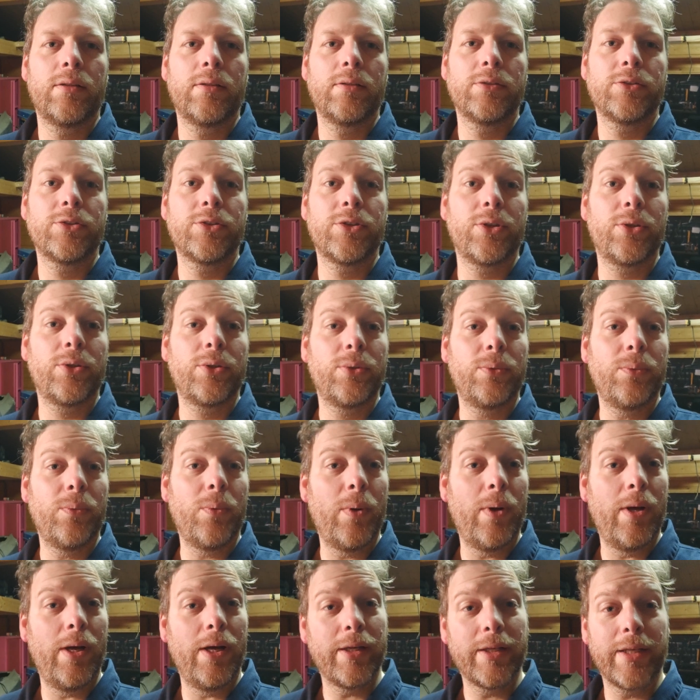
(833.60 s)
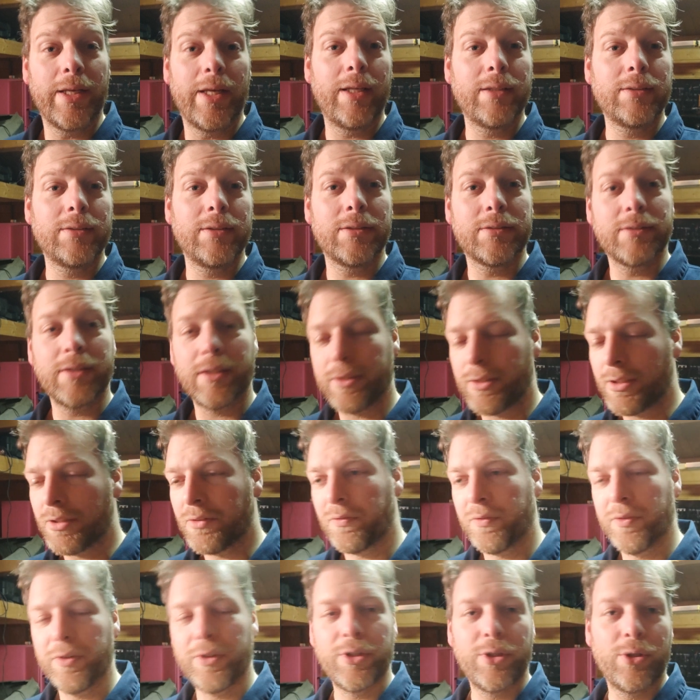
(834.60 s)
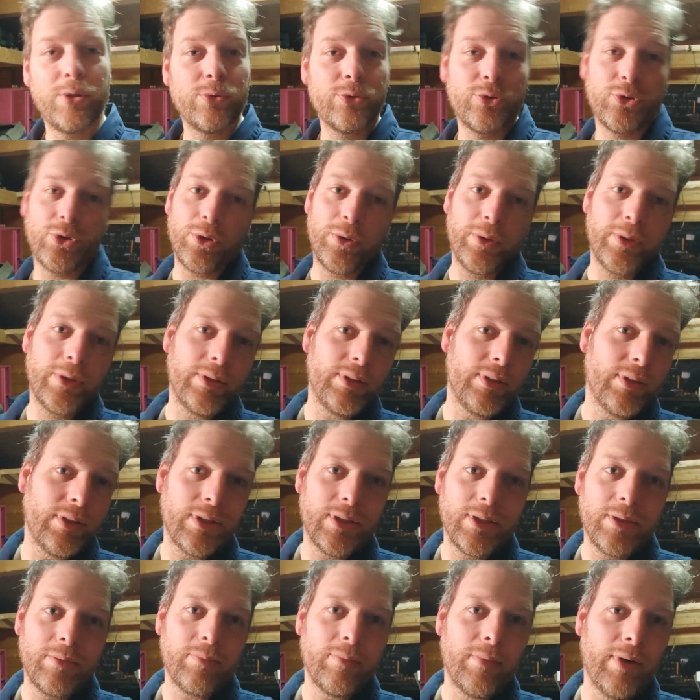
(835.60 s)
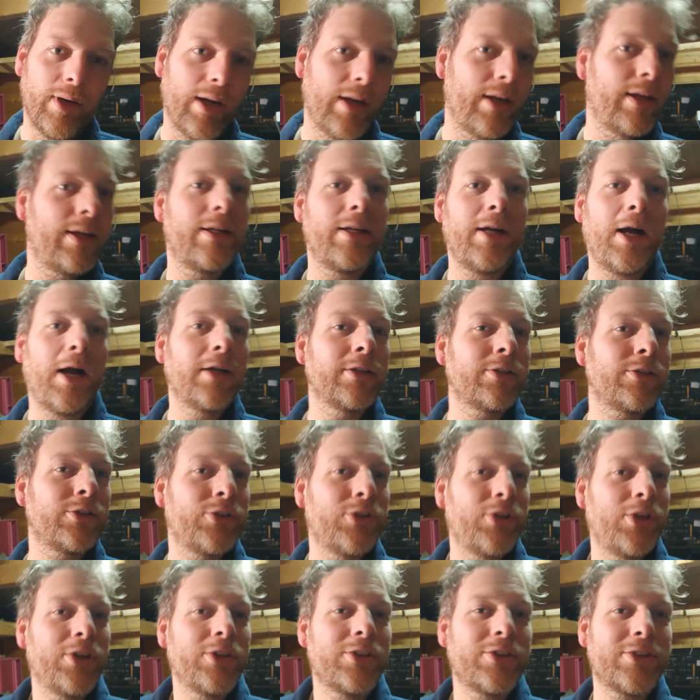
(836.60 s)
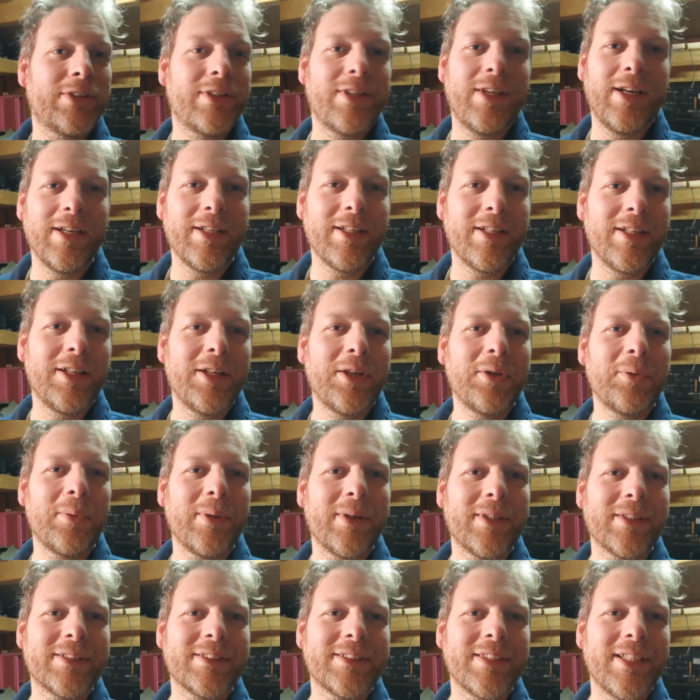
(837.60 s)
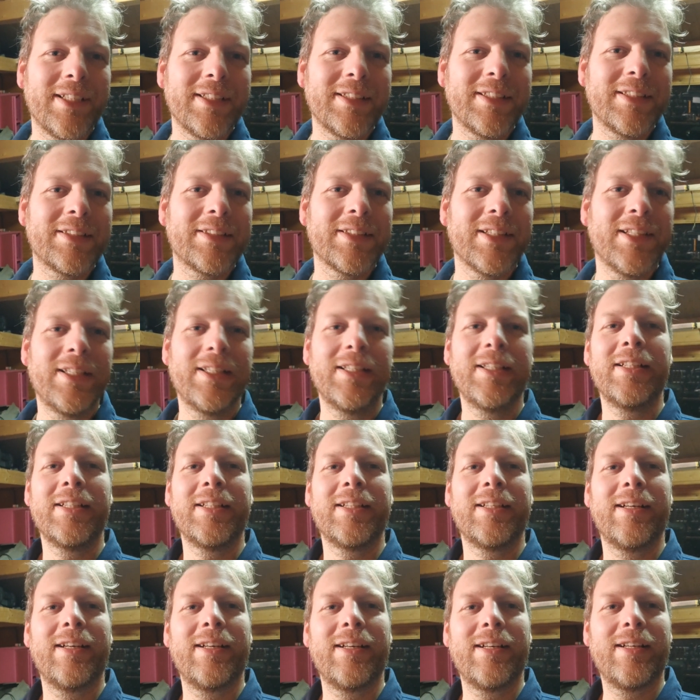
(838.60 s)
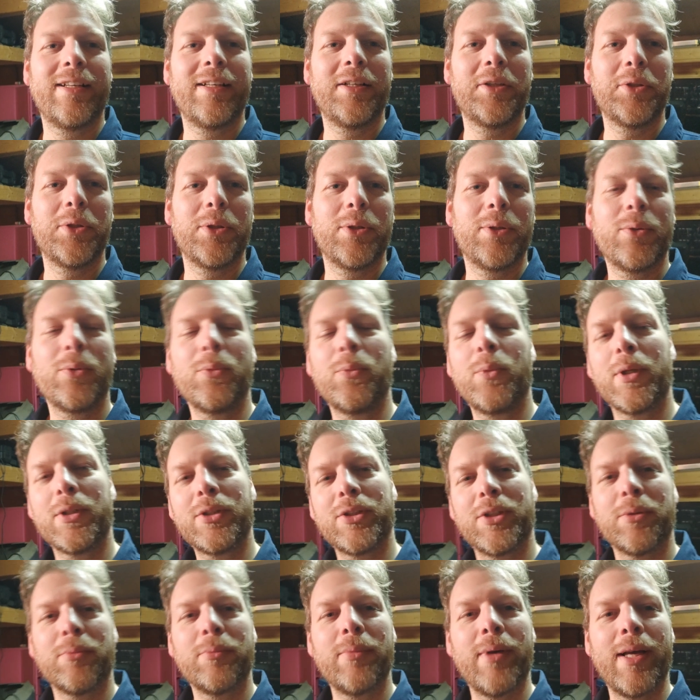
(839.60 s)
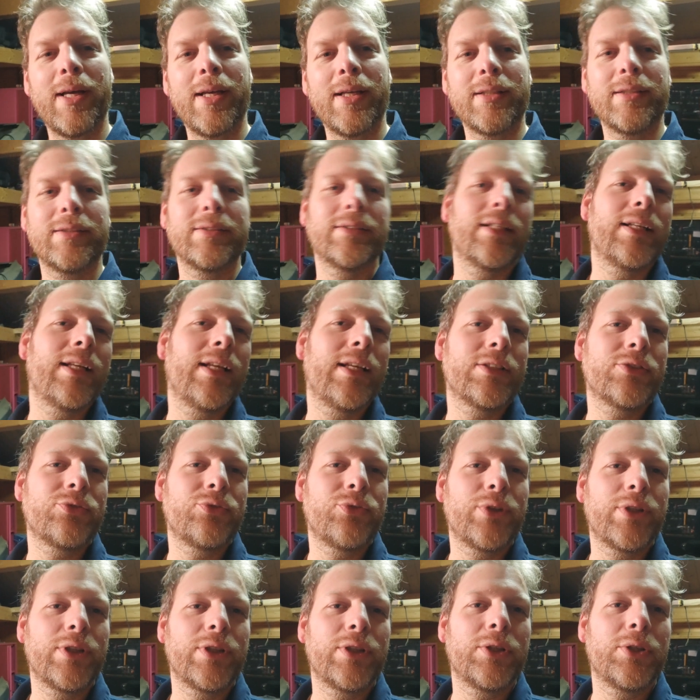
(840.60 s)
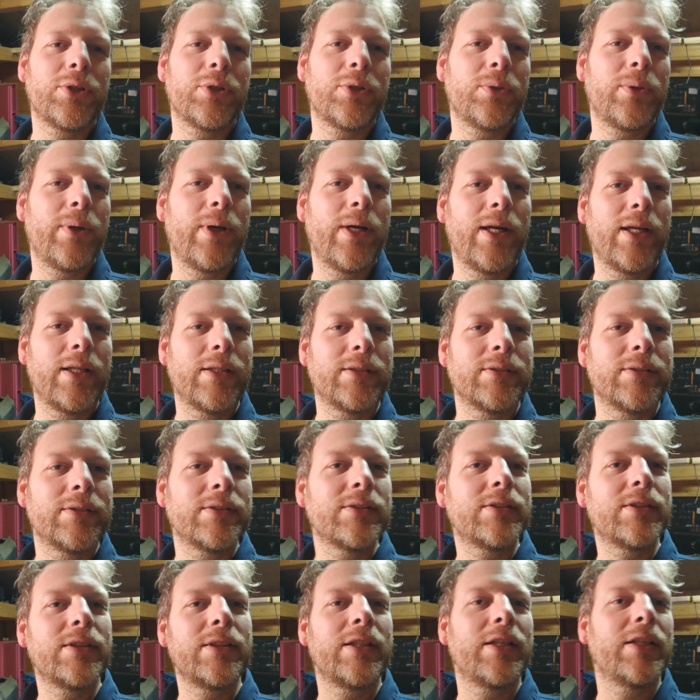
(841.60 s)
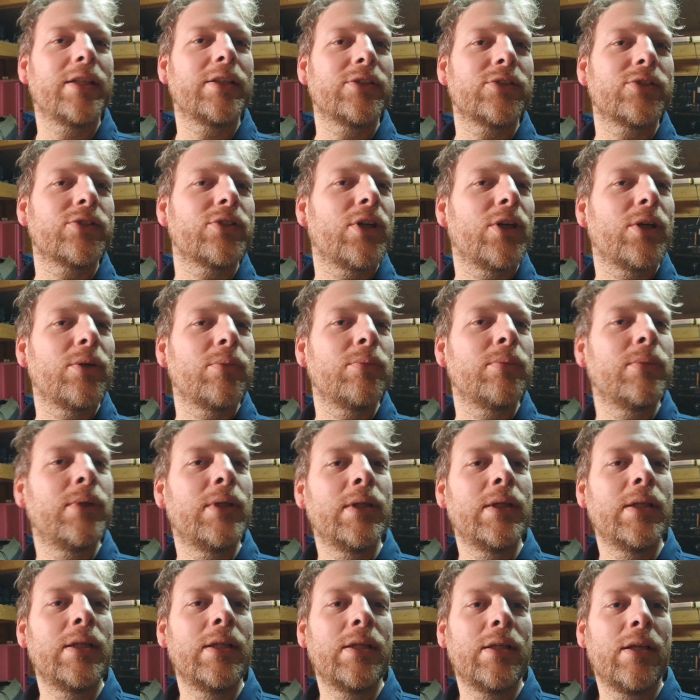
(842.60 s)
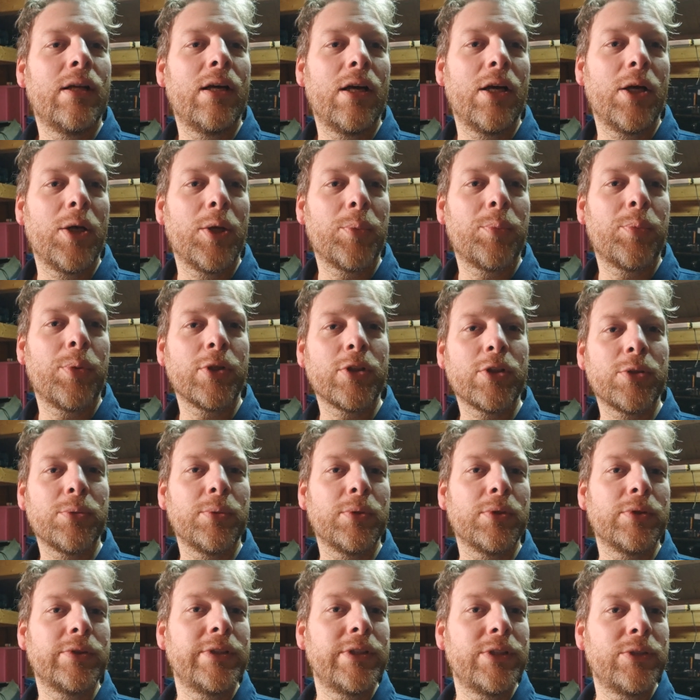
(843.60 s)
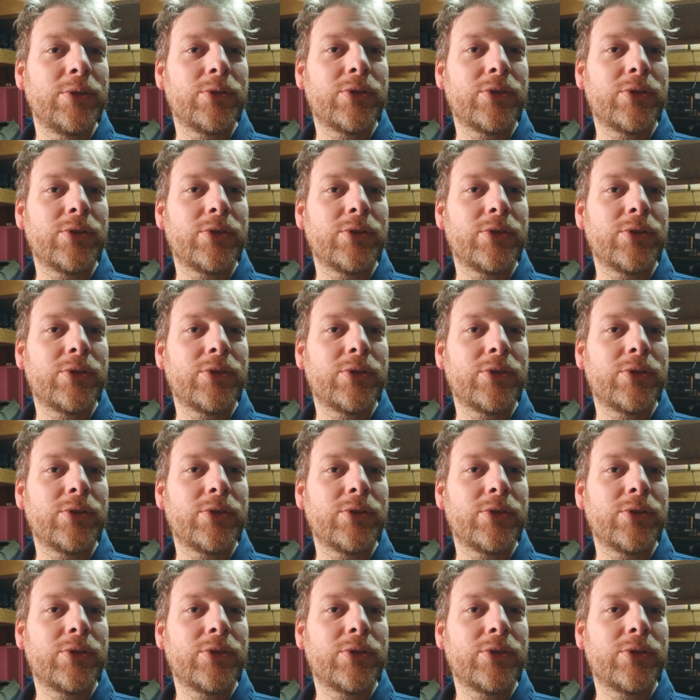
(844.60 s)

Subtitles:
So again, a testing video. Sorry, I just got a little bit excited watching back the last video and seeing some possible new